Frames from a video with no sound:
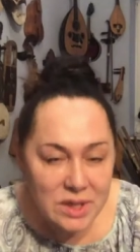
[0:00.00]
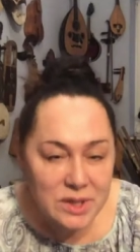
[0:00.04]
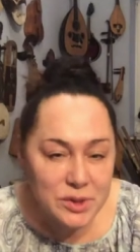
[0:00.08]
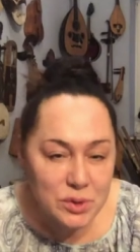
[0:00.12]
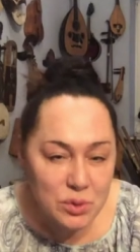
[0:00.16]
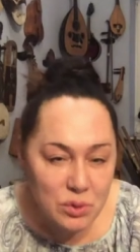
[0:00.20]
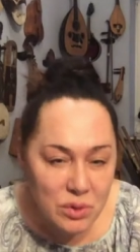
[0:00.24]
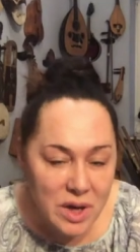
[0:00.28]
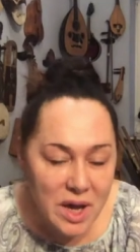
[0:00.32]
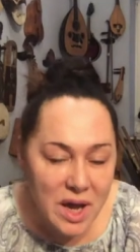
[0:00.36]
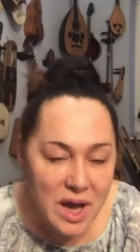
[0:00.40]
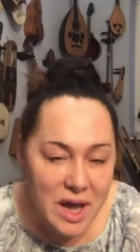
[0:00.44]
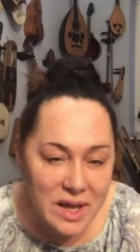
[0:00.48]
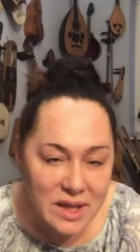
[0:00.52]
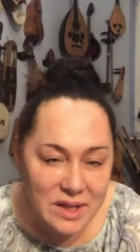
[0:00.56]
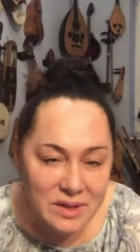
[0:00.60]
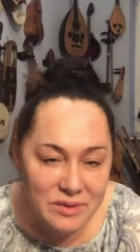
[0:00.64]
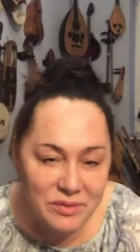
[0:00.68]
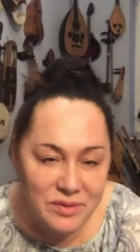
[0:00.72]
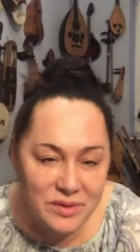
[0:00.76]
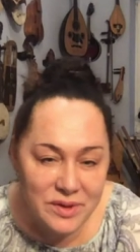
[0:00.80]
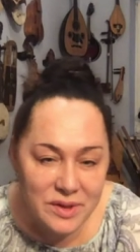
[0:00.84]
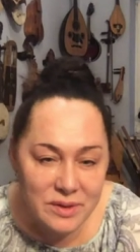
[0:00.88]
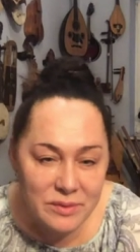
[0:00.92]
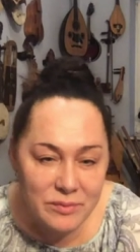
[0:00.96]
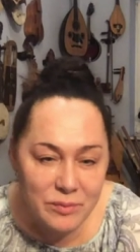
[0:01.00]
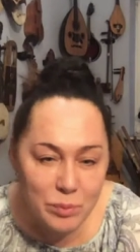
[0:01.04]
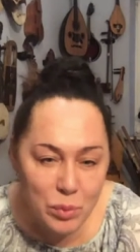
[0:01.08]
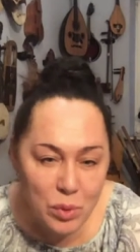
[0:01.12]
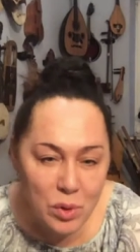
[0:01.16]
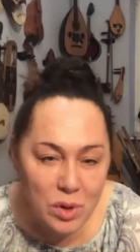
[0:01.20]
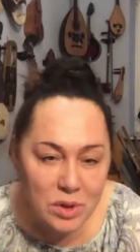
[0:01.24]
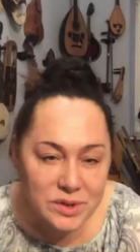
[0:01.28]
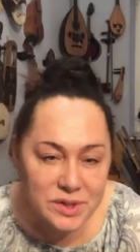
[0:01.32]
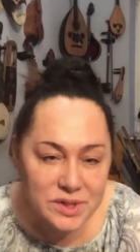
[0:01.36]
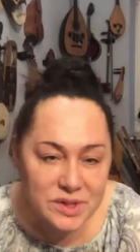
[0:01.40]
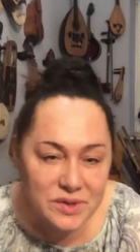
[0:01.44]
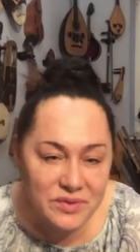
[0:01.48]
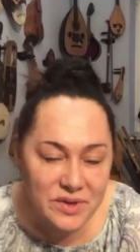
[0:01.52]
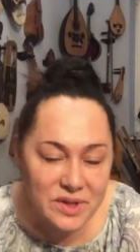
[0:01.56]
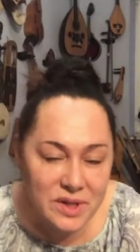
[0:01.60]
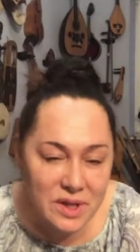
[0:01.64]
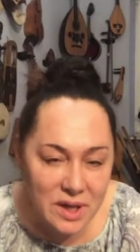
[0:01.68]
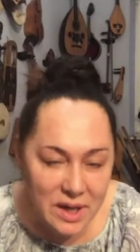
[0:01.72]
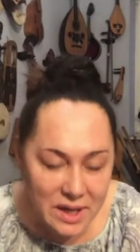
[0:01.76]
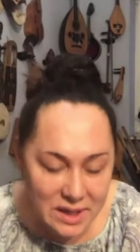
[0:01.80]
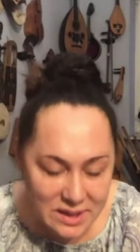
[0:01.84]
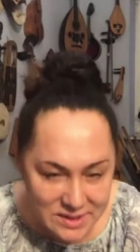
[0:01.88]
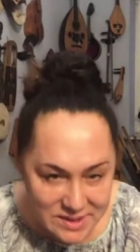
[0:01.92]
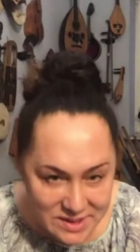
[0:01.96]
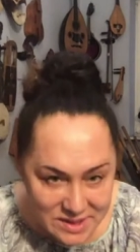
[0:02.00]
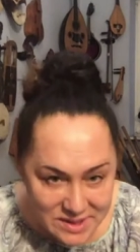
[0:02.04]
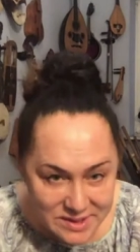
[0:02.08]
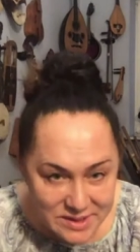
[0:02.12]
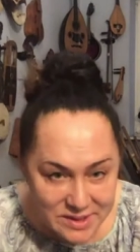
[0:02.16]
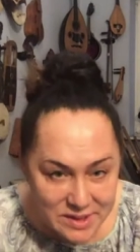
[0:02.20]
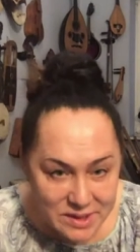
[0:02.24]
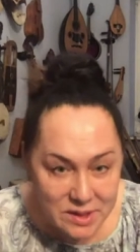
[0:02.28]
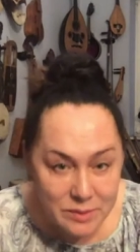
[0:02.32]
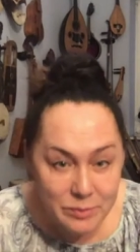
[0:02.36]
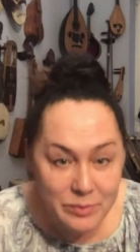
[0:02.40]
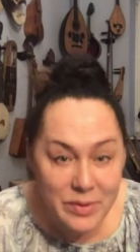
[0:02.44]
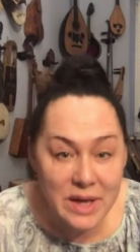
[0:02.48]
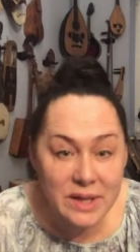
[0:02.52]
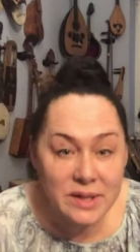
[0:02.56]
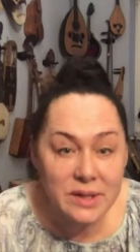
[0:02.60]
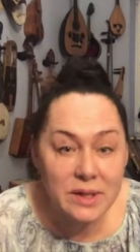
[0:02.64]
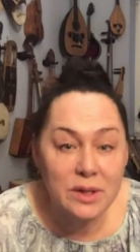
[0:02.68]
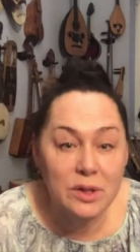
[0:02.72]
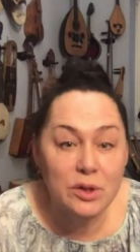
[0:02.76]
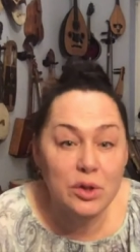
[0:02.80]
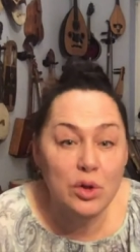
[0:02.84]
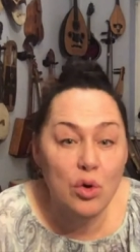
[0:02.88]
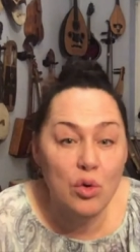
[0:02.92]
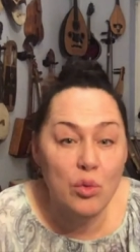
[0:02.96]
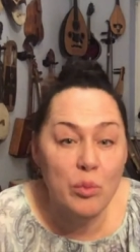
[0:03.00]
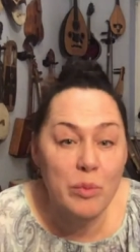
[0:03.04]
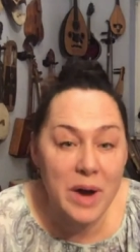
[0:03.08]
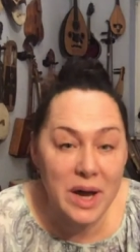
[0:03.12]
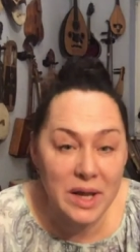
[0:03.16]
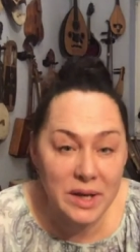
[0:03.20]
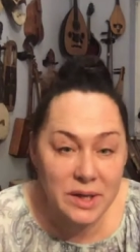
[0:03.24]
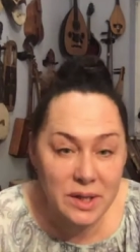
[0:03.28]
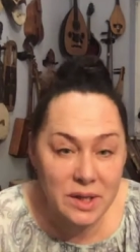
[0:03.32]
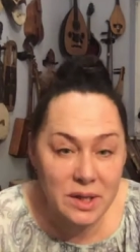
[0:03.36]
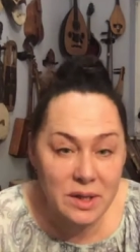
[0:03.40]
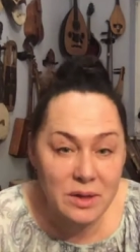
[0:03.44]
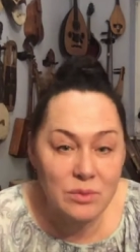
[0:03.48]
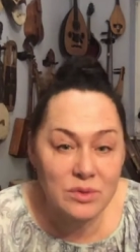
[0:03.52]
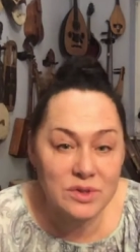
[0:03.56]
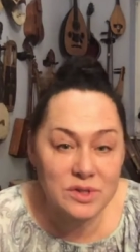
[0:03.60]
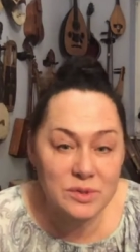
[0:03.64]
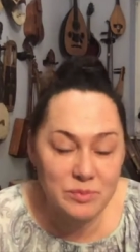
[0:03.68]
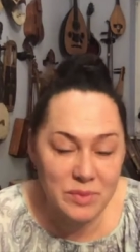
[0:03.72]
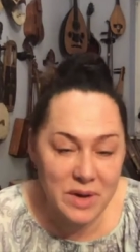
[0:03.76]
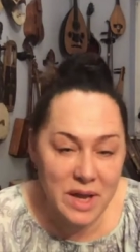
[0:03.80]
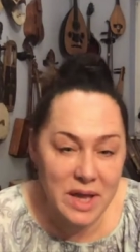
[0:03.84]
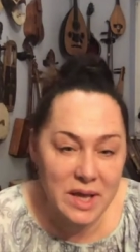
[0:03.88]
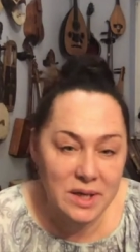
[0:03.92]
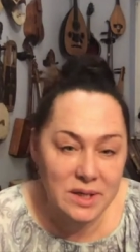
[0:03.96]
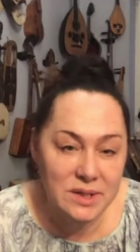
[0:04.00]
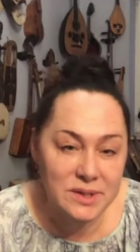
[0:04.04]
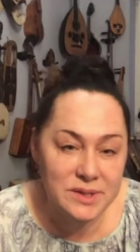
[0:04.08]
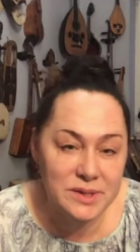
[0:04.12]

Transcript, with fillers: Suka and Plock fiddle existed, but nobody was playing.